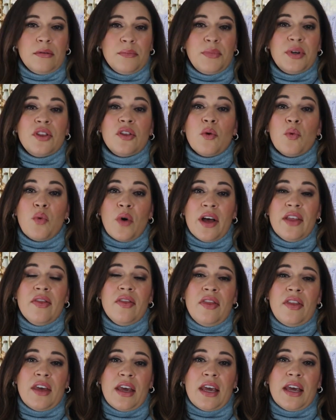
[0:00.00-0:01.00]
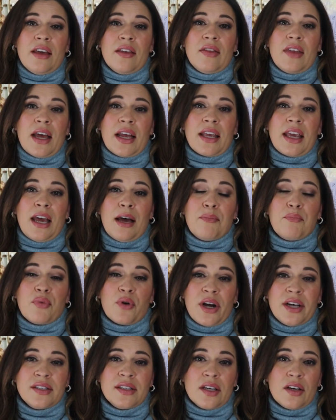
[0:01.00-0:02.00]
But the one thing that kept
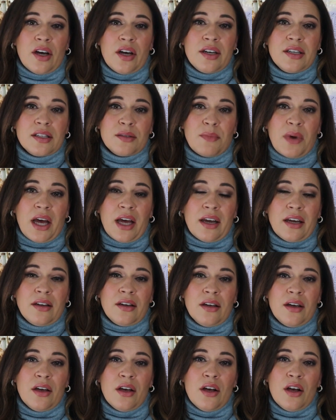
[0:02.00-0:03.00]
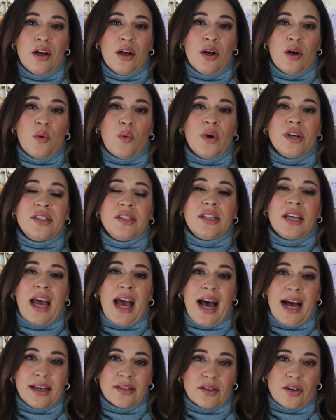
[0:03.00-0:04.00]
pressing on his mind was to
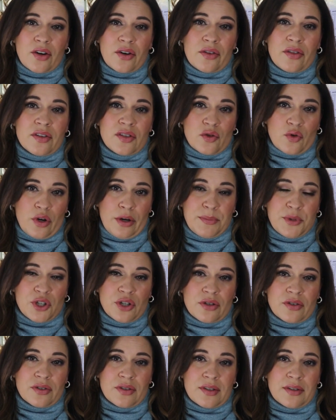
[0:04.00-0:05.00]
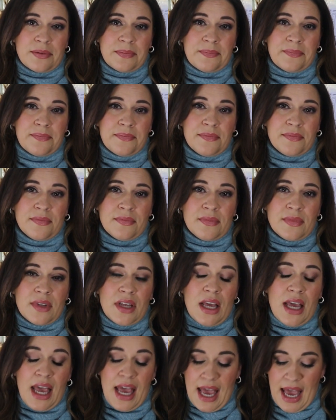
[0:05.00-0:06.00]
ask her the scriptures.
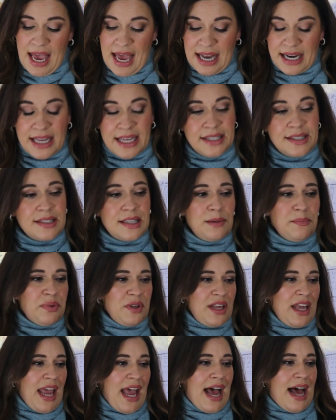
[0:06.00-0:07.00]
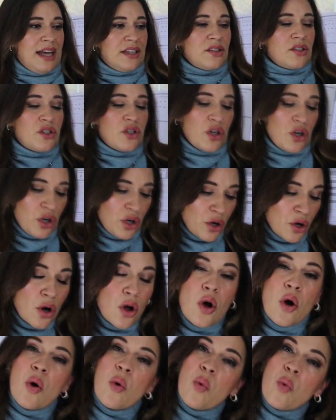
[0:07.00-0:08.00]
And he simply asked her,
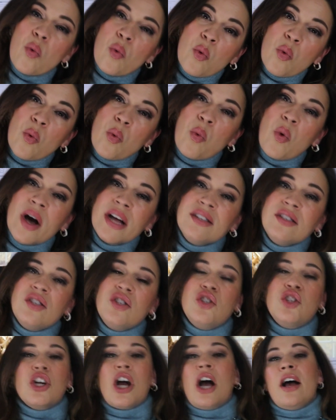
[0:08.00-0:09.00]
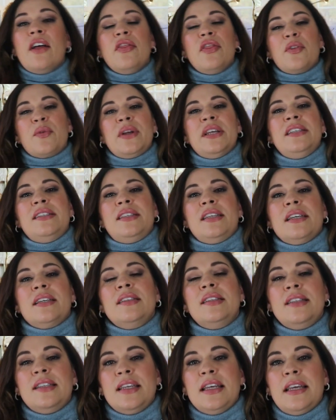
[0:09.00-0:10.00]
"What's John
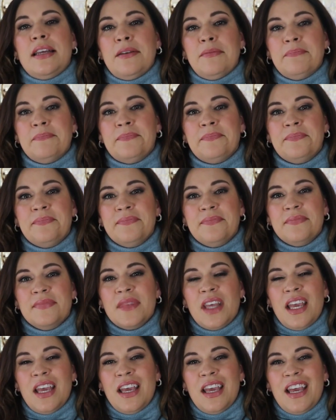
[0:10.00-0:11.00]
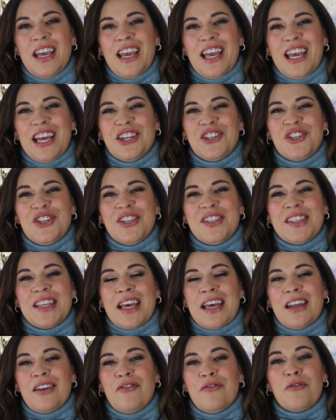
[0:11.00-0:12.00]
3:16?" And she
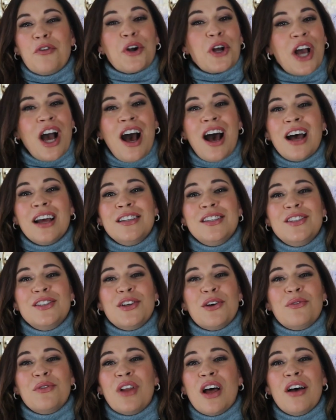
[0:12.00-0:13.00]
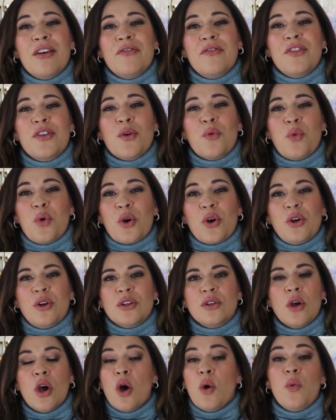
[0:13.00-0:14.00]
said, "For God so loved the
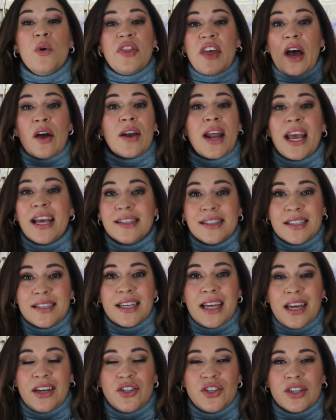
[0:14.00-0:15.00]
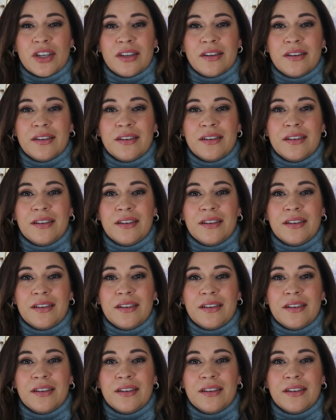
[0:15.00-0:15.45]
world," without hesitation.